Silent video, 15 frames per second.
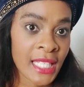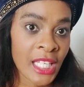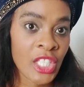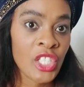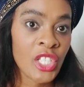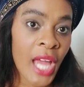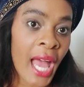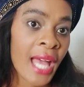
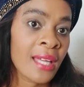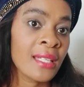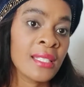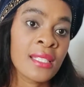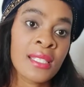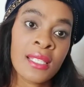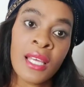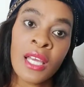such
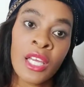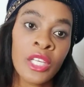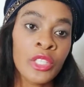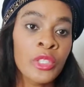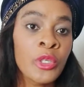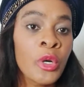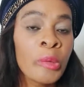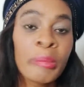as,
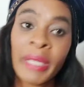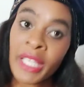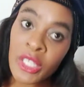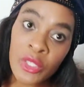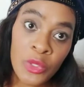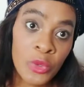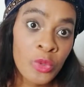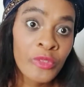paying
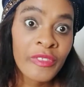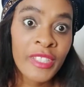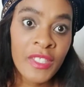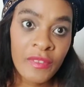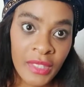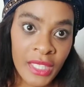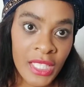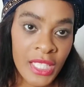school fees
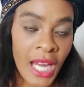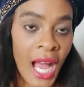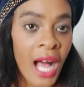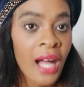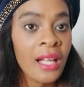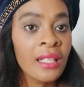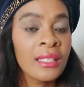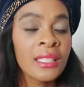for the
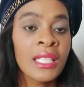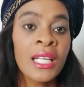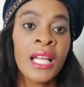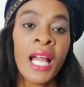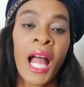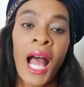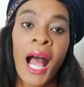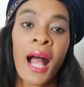child,
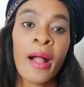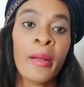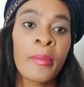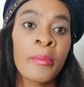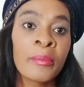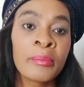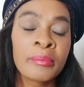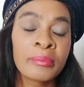
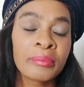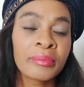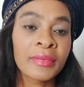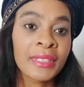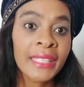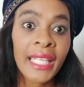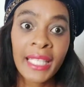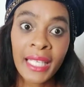
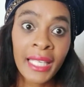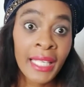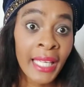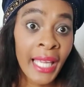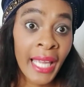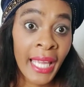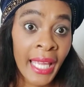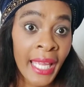taking
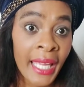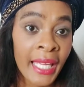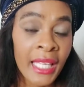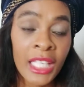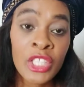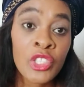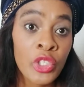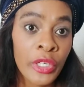care,
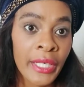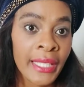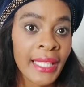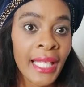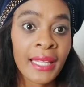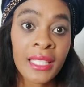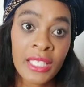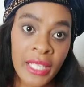ensuring
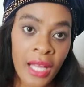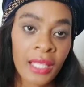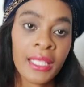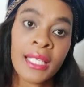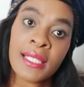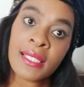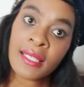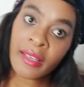that the child
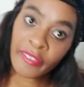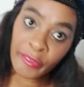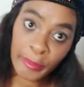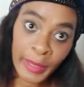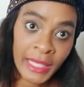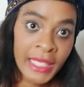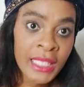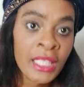has enough
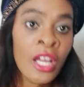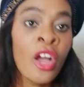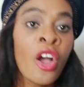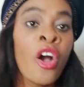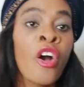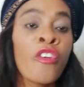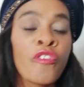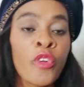money
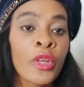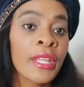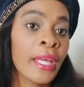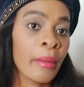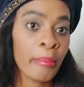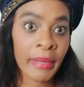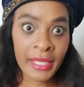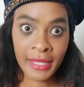for
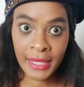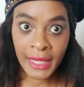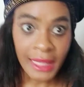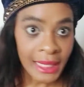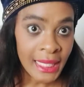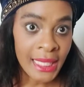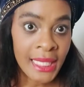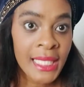their basic
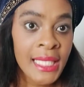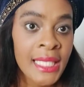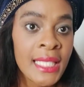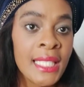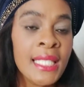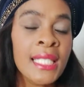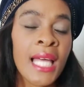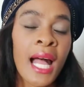
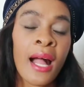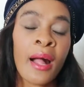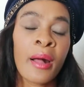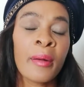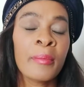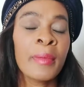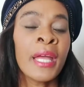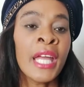needs,
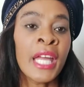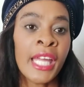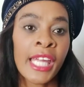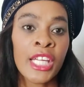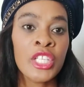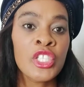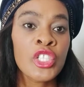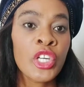
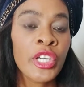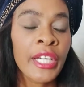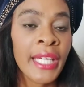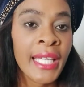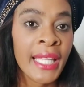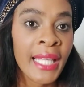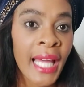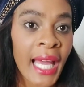
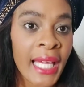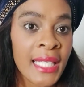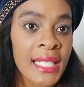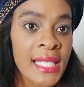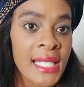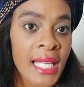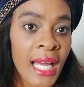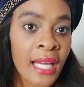ensuring that,